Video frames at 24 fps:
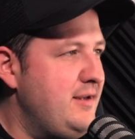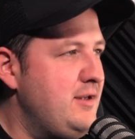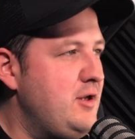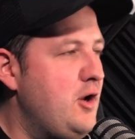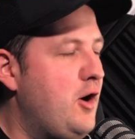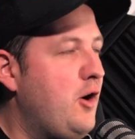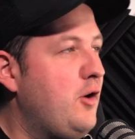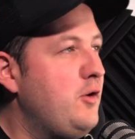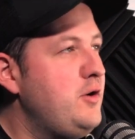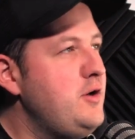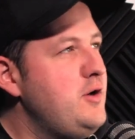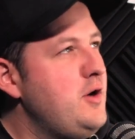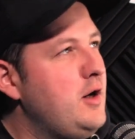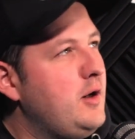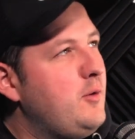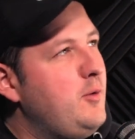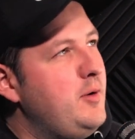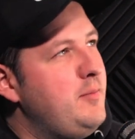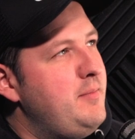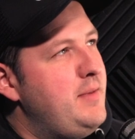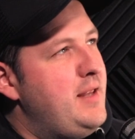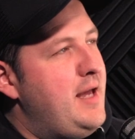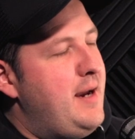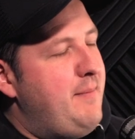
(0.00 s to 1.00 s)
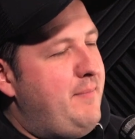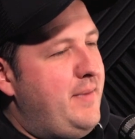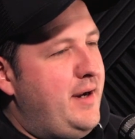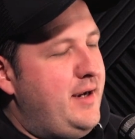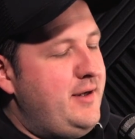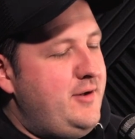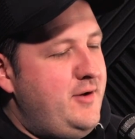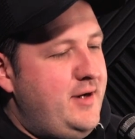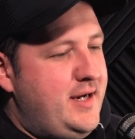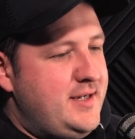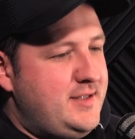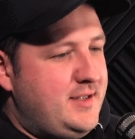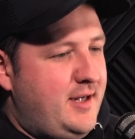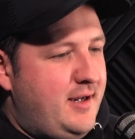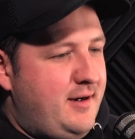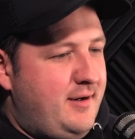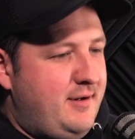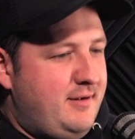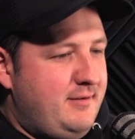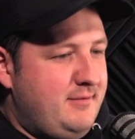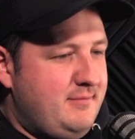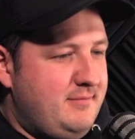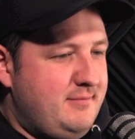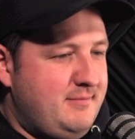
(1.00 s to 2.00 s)
no, New York wouldn't be that bad. You guys
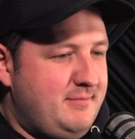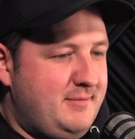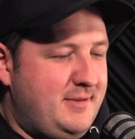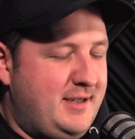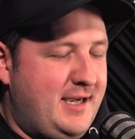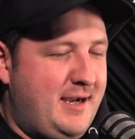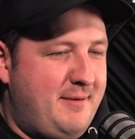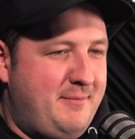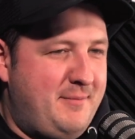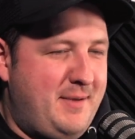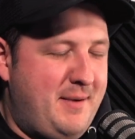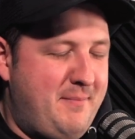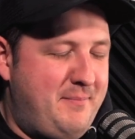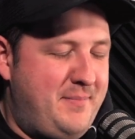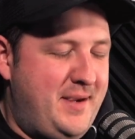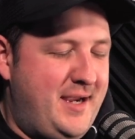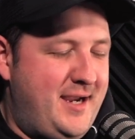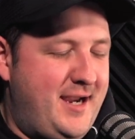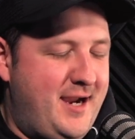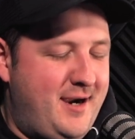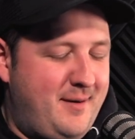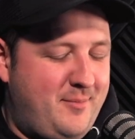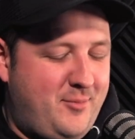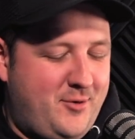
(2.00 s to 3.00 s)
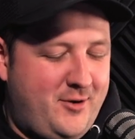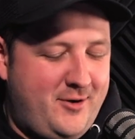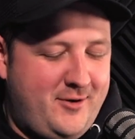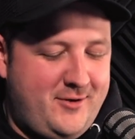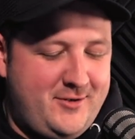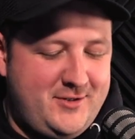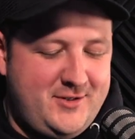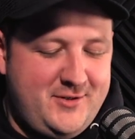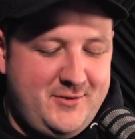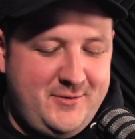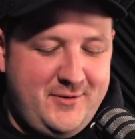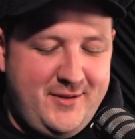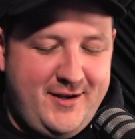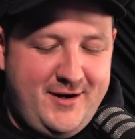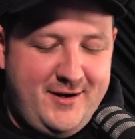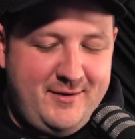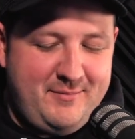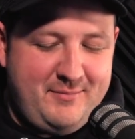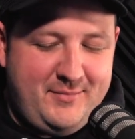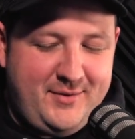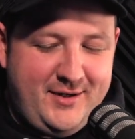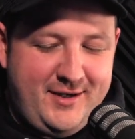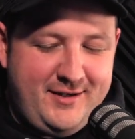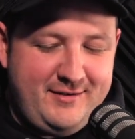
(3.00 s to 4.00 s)
got a big airport or two there,
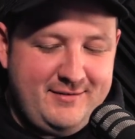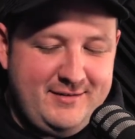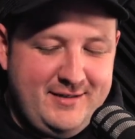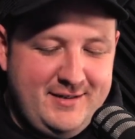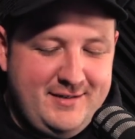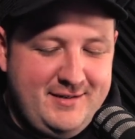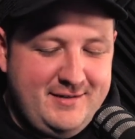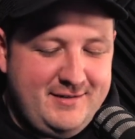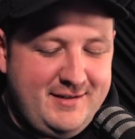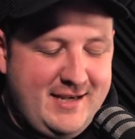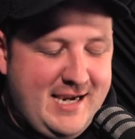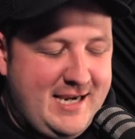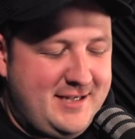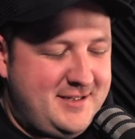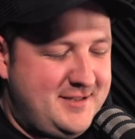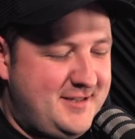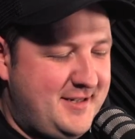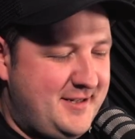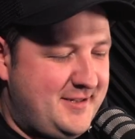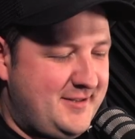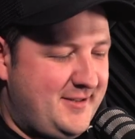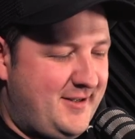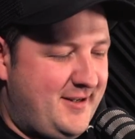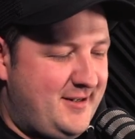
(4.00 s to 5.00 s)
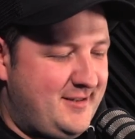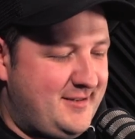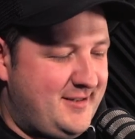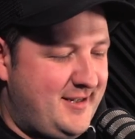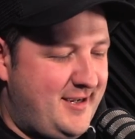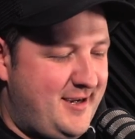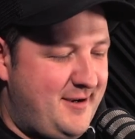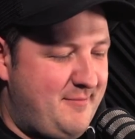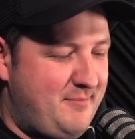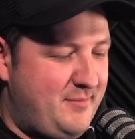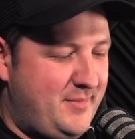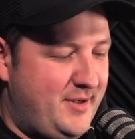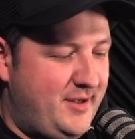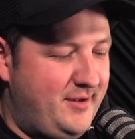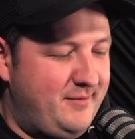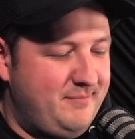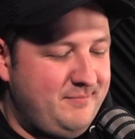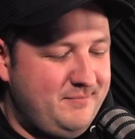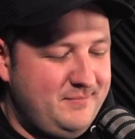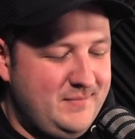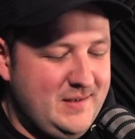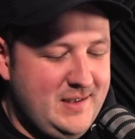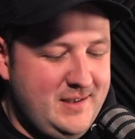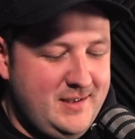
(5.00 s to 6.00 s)
but yeah, it just takes a lot of time. But
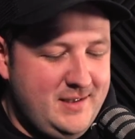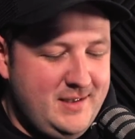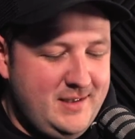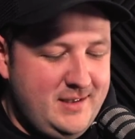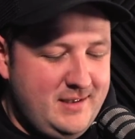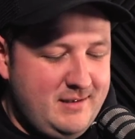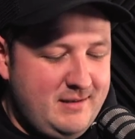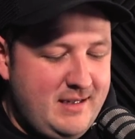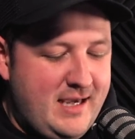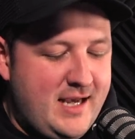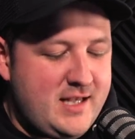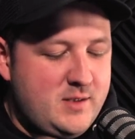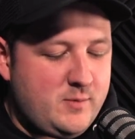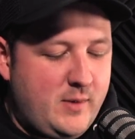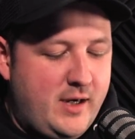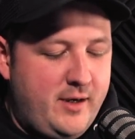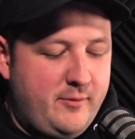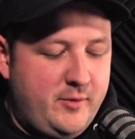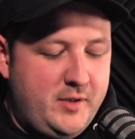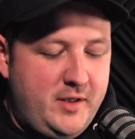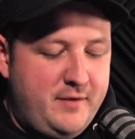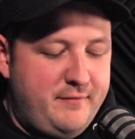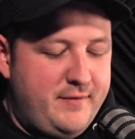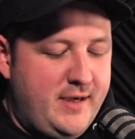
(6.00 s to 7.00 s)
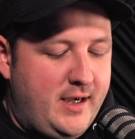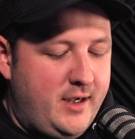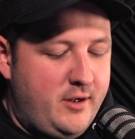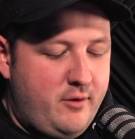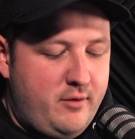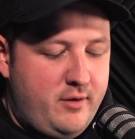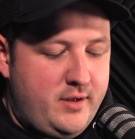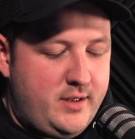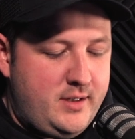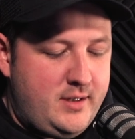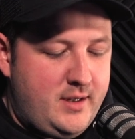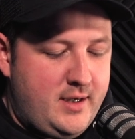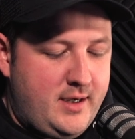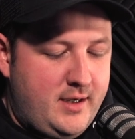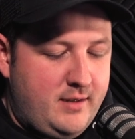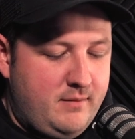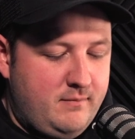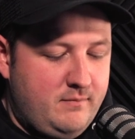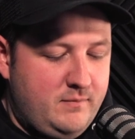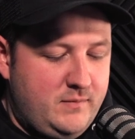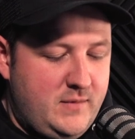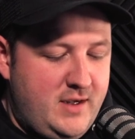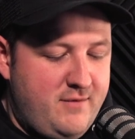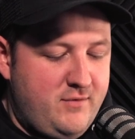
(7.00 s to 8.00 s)
yeah, that's why I really value the
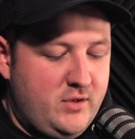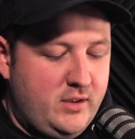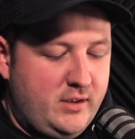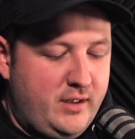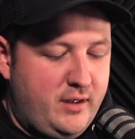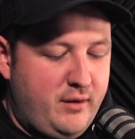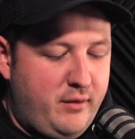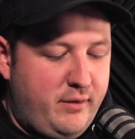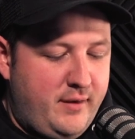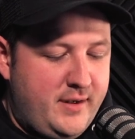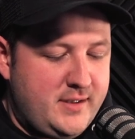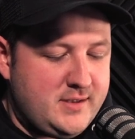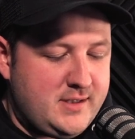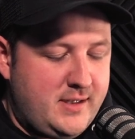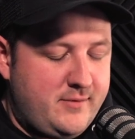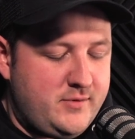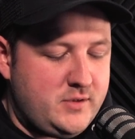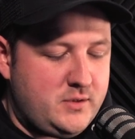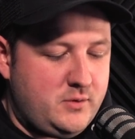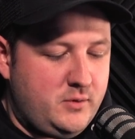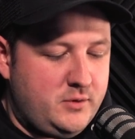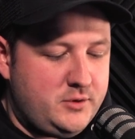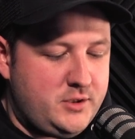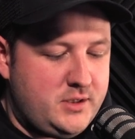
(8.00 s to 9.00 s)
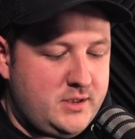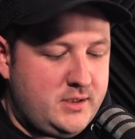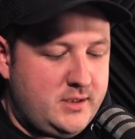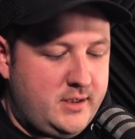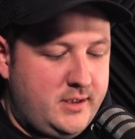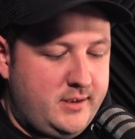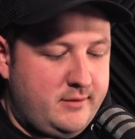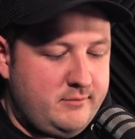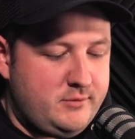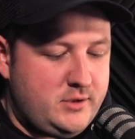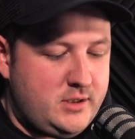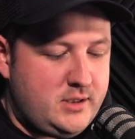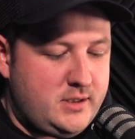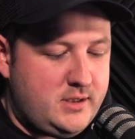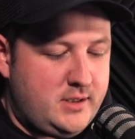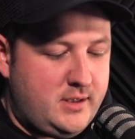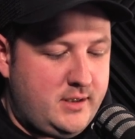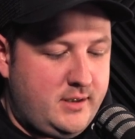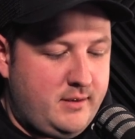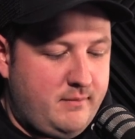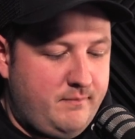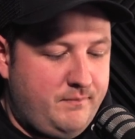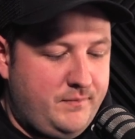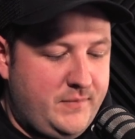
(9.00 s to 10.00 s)
even the little things. Like it was cool just to
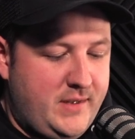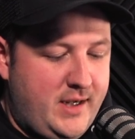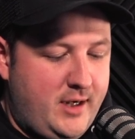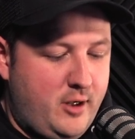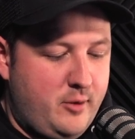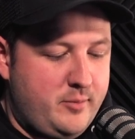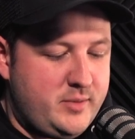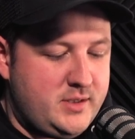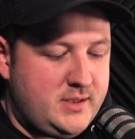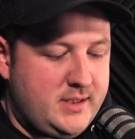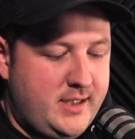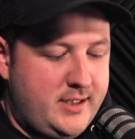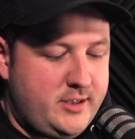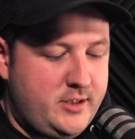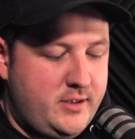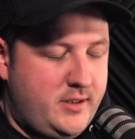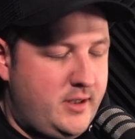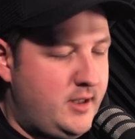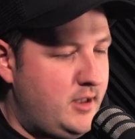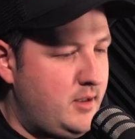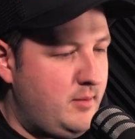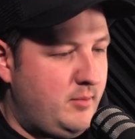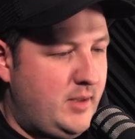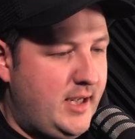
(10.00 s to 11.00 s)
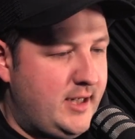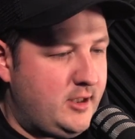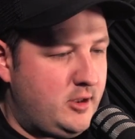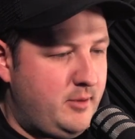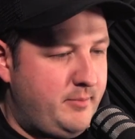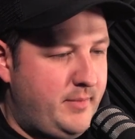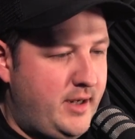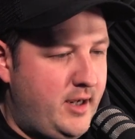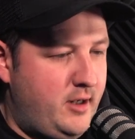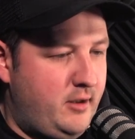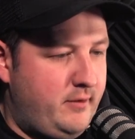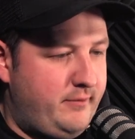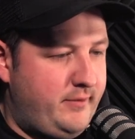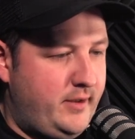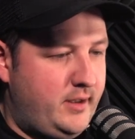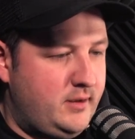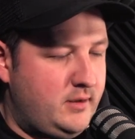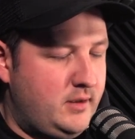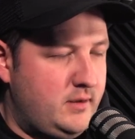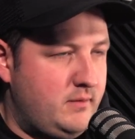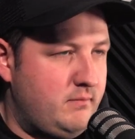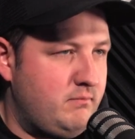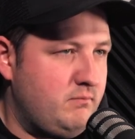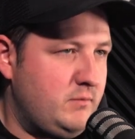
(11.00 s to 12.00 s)
hang out beside you there at the Black Dog Banner event,
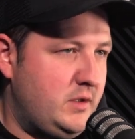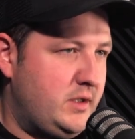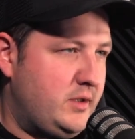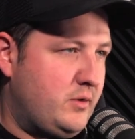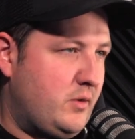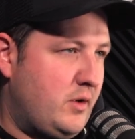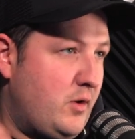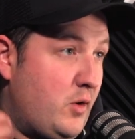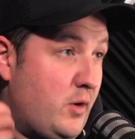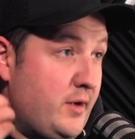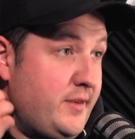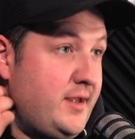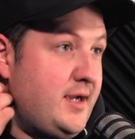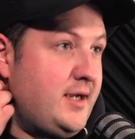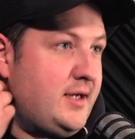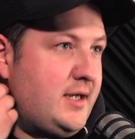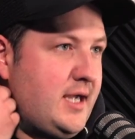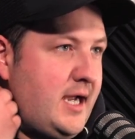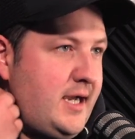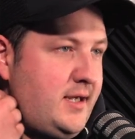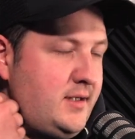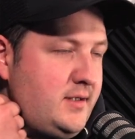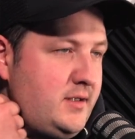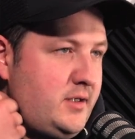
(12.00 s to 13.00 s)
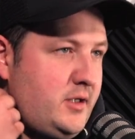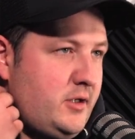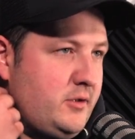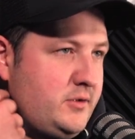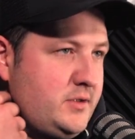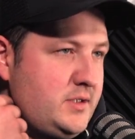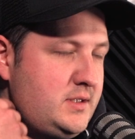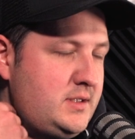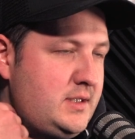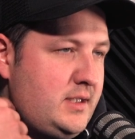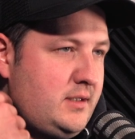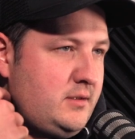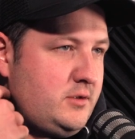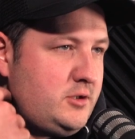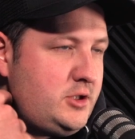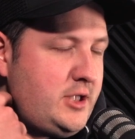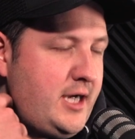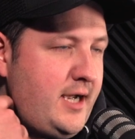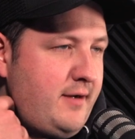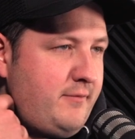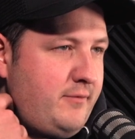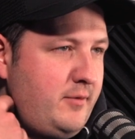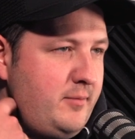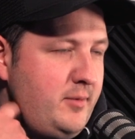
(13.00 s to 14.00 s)
or the Ignite, and you know just sit and
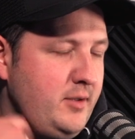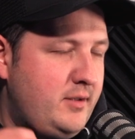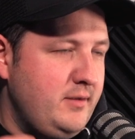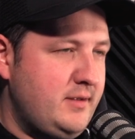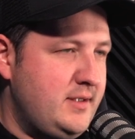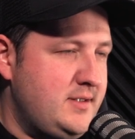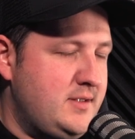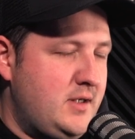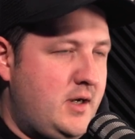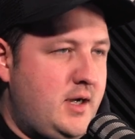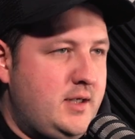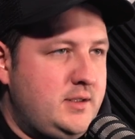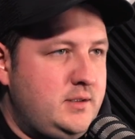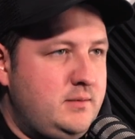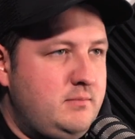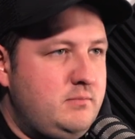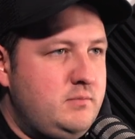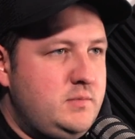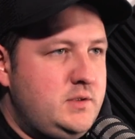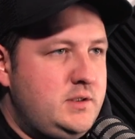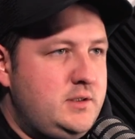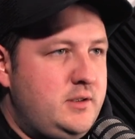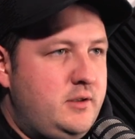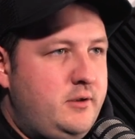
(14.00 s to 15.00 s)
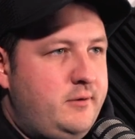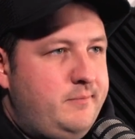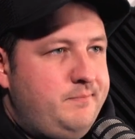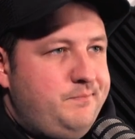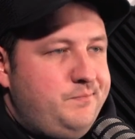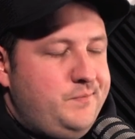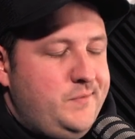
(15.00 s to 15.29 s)
chat for a bit. It's awesome. So,